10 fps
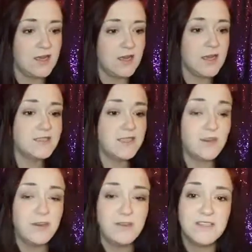is a
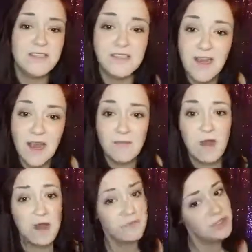good
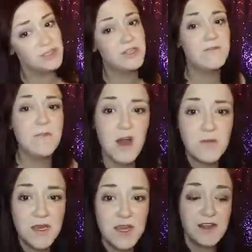stepmom. She's a good
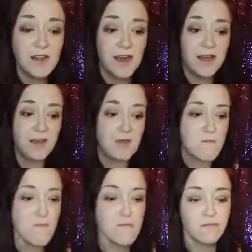mommy. Like,
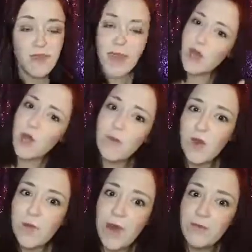and I'm a
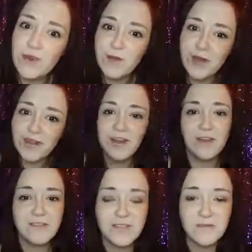good mommy, but
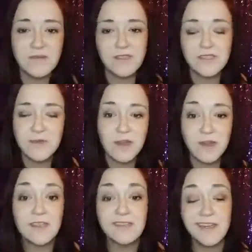some
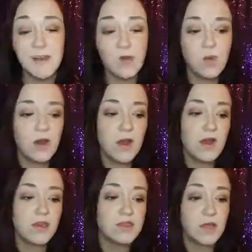areas I need to work
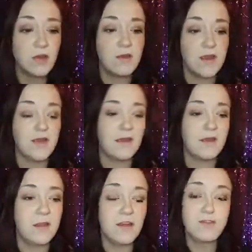on. So
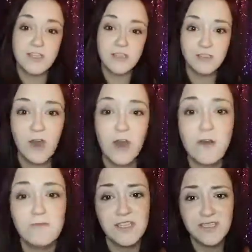she's
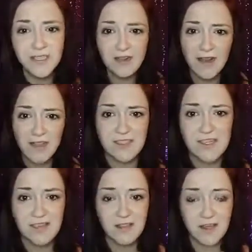calm, she's
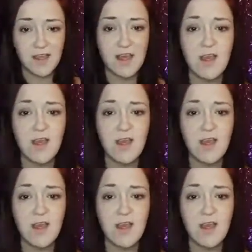collected, like